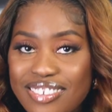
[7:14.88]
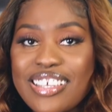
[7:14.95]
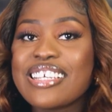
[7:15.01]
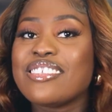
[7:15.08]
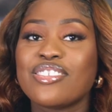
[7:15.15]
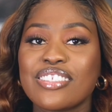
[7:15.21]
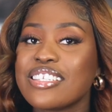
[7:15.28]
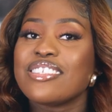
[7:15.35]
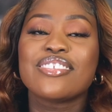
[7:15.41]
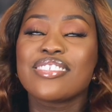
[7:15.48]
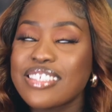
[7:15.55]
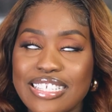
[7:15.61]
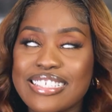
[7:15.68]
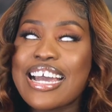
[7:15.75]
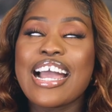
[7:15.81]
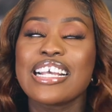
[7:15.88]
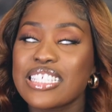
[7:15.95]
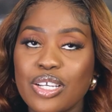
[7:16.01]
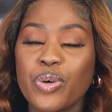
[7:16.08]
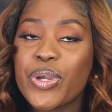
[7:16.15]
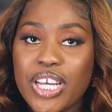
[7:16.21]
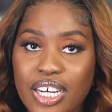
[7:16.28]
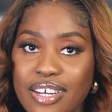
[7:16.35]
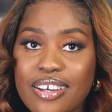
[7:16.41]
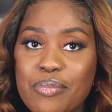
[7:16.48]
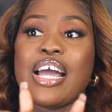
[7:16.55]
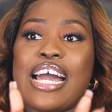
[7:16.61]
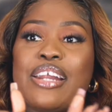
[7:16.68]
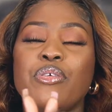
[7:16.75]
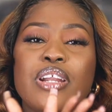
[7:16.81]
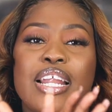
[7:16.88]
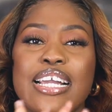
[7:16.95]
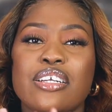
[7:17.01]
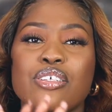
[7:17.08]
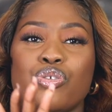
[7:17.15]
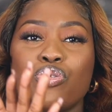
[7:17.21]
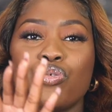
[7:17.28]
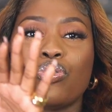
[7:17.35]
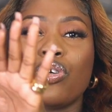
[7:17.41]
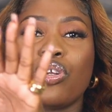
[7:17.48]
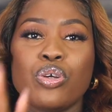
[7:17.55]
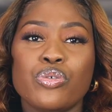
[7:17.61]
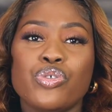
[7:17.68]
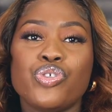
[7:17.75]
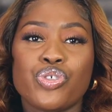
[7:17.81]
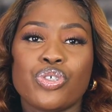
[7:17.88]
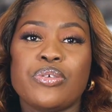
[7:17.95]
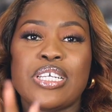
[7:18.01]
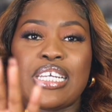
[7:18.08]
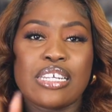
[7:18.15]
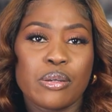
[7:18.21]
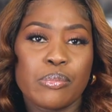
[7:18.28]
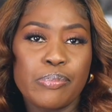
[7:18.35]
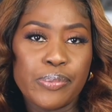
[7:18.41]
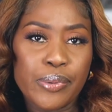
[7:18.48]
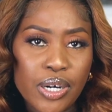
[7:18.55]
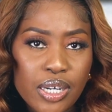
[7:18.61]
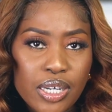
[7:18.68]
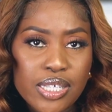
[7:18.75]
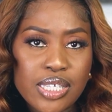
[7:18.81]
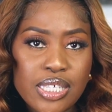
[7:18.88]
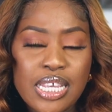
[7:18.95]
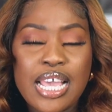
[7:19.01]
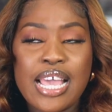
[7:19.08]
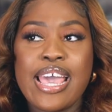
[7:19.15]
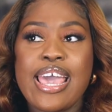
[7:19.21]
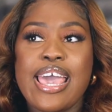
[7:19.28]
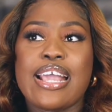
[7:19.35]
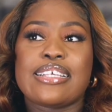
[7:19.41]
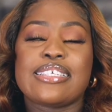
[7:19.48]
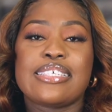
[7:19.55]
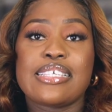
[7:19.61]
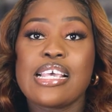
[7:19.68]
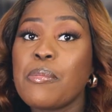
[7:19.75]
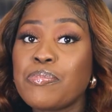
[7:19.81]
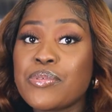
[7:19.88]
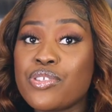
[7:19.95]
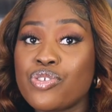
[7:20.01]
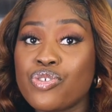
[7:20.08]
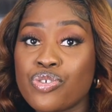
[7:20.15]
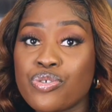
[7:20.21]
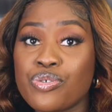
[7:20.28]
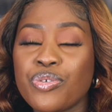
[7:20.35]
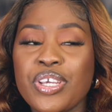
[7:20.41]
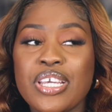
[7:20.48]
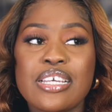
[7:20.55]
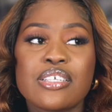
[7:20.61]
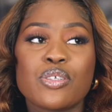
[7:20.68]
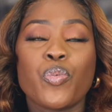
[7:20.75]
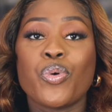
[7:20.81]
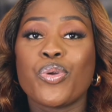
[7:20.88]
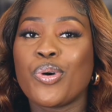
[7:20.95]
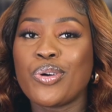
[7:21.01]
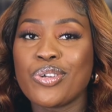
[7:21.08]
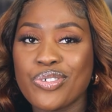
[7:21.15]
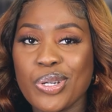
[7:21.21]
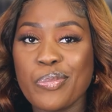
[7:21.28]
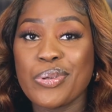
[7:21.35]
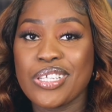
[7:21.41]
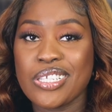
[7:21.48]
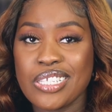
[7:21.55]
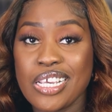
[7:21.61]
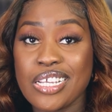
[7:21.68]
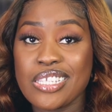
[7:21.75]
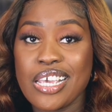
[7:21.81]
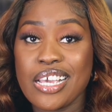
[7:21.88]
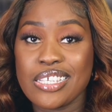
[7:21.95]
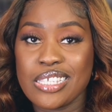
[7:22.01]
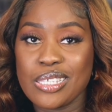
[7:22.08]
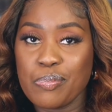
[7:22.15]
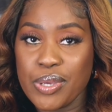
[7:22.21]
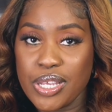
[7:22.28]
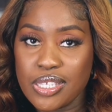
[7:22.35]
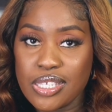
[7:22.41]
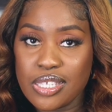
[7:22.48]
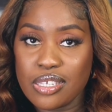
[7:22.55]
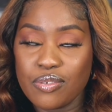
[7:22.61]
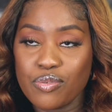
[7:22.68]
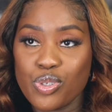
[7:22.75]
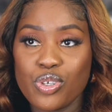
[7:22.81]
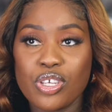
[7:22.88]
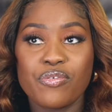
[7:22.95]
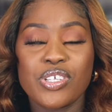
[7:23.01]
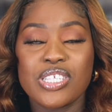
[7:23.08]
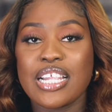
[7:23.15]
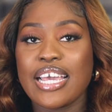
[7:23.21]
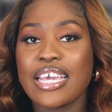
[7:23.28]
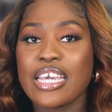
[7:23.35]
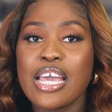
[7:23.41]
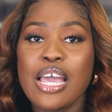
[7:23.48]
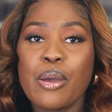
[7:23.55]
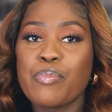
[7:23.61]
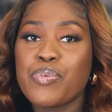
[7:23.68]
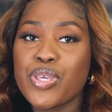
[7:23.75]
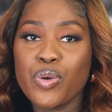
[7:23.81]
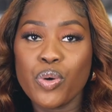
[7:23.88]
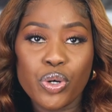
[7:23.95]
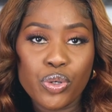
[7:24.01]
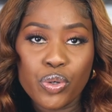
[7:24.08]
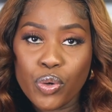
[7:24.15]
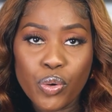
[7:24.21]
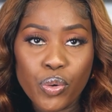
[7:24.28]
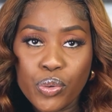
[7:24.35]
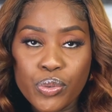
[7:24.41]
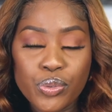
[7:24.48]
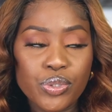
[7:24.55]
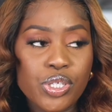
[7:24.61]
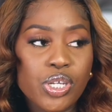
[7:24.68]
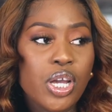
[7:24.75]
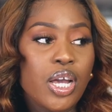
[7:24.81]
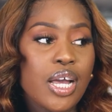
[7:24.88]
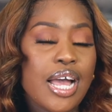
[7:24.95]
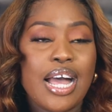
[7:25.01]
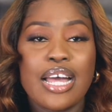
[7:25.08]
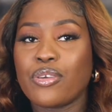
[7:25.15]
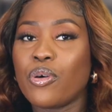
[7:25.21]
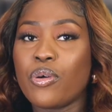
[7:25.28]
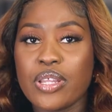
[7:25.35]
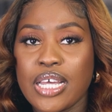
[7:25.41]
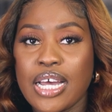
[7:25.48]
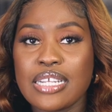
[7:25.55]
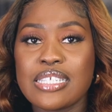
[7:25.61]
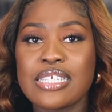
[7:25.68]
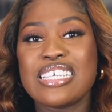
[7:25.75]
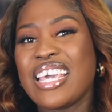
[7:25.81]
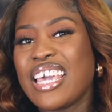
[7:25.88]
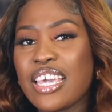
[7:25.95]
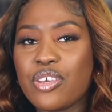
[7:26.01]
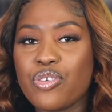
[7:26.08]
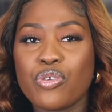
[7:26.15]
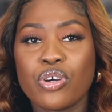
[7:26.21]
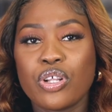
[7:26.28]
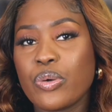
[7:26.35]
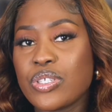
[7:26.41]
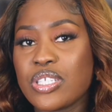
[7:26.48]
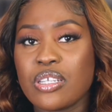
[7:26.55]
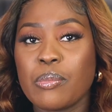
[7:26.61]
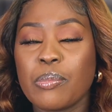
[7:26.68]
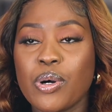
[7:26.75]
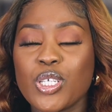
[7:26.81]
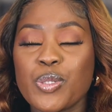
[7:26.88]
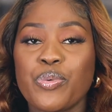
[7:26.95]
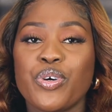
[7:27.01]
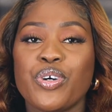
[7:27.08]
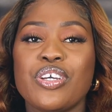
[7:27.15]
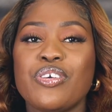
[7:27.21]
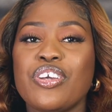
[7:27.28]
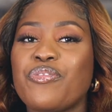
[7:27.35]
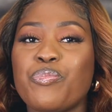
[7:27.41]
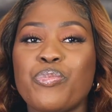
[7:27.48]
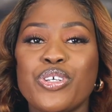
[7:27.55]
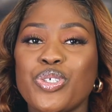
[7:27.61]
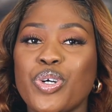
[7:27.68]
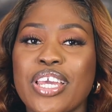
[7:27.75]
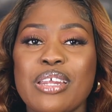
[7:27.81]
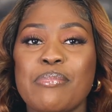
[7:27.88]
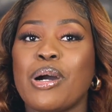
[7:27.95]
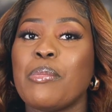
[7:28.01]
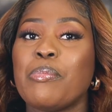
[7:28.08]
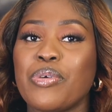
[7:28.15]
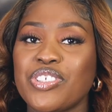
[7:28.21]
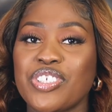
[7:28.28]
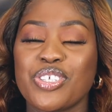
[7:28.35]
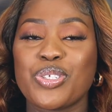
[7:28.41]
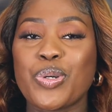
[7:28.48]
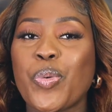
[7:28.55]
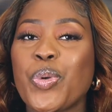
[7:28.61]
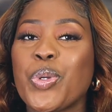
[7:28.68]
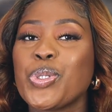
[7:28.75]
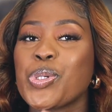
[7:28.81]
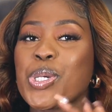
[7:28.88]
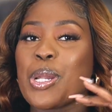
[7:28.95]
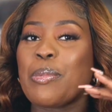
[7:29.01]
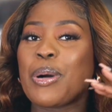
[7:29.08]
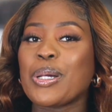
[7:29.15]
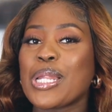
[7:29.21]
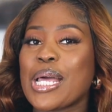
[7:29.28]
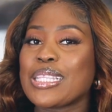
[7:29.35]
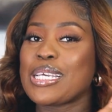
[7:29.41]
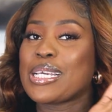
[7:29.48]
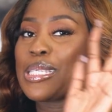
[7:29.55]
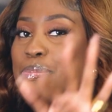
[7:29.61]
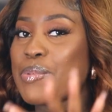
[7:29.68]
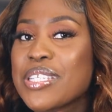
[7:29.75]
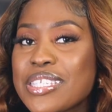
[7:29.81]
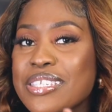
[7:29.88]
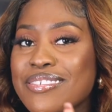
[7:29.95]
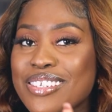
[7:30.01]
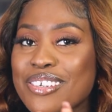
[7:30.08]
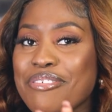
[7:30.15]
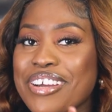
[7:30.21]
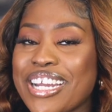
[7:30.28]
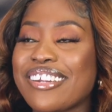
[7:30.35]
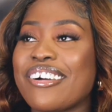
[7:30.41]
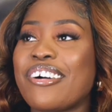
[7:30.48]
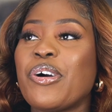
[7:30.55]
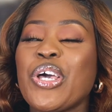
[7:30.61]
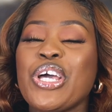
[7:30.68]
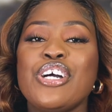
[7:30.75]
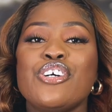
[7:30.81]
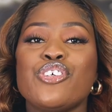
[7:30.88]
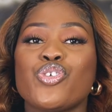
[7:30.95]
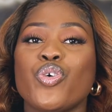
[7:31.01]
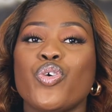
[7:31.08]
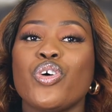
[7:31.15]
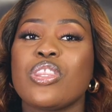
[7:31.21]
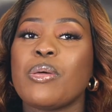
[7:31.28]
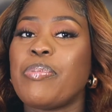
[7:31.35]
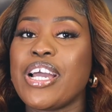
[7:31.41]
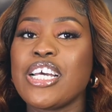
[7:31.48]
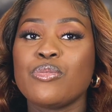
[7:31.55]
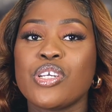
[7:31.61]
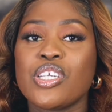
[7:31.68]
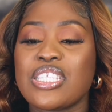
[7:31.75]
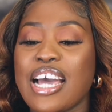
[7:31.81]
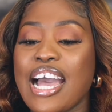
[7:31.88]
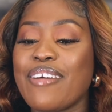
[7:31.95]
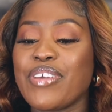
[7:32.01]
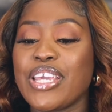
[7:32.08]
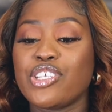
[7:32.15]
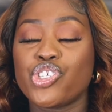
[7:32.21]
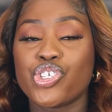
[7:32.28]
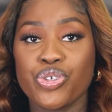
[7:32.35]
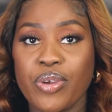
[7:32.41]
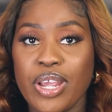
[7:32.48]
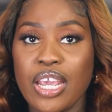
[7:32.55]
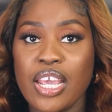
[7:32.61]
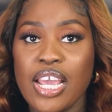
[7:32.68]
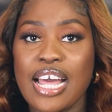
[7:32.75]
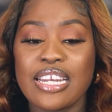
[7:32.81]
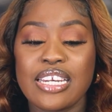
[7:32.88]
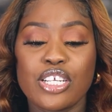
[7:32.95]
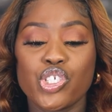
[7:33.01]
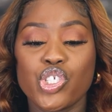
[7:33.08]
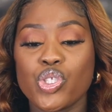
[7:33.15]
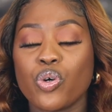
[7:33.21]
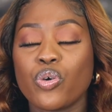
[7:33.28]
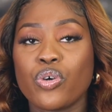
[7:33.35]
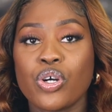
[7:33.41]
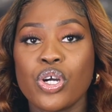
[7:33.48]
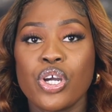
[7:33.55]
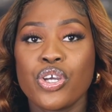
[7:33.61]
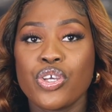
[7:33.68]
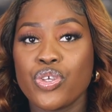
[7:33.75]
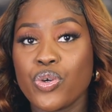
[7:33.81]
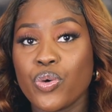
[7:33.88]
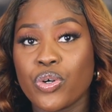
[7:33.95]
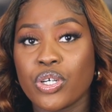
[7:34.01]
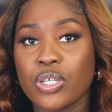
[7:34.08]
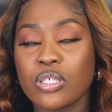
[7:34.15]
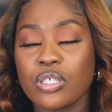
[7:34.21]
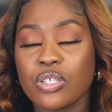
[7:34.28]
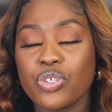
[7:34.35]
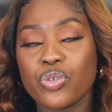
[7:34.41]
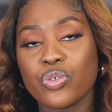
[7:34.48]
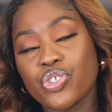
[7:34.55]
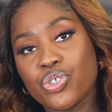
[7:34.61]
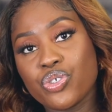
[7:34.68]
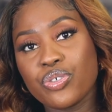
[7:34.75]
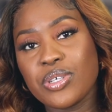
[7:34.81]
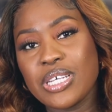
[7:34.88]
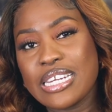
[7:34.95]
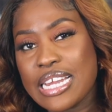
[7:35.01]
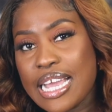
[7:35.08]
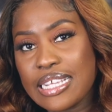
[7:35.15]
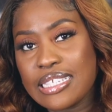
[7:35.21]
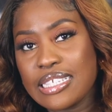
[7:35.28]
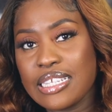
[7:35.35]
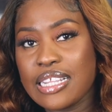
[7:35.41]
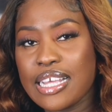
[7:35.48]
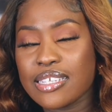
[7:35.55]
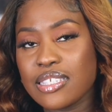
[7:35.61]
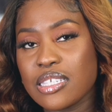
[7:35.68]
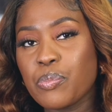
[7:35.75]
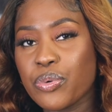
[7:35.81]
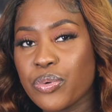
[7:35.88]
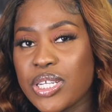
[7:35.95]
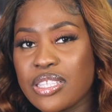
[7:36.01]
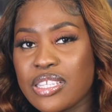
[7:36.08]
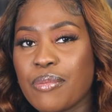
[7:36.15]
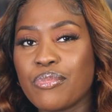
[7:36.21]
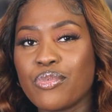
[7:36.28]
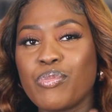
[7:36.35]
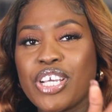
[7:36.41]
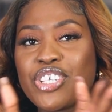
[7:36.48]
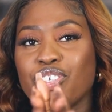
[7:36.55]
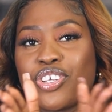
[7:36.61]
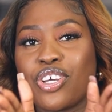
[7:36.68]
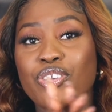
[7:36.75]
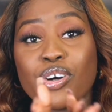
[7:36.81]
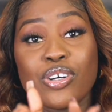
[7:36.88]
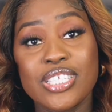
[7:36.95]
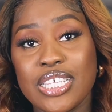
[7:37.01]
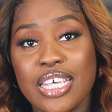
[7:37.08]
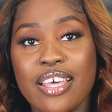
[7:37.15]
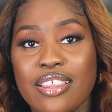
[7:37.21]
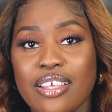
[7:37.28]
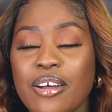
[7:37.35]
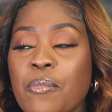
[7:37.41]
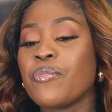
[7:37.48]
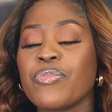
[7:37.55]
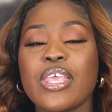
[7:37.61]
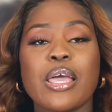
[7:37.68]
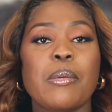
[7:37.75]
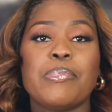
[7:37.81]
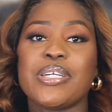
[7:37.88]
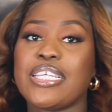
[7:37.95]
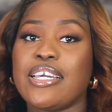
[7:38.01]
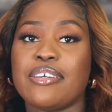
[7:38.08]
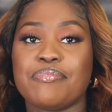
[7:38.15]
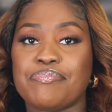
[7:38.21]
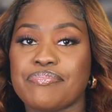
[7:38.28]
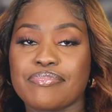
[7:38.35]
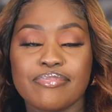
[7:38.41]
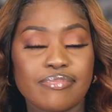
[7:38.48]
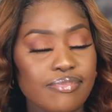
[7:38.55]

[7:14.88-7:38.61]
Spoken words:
it dies quicker. I don't like to close jewelry in a box, except the jewelry is 100% expensive. So if it's like pure gold and all that, yeah, you could close in the box. But if we're talking about budget, so we're not talking about like expensive stuff right now. So the best way is to have a tray and then store your jewelry nicely, like separate them, make sure they're not together. But yeah,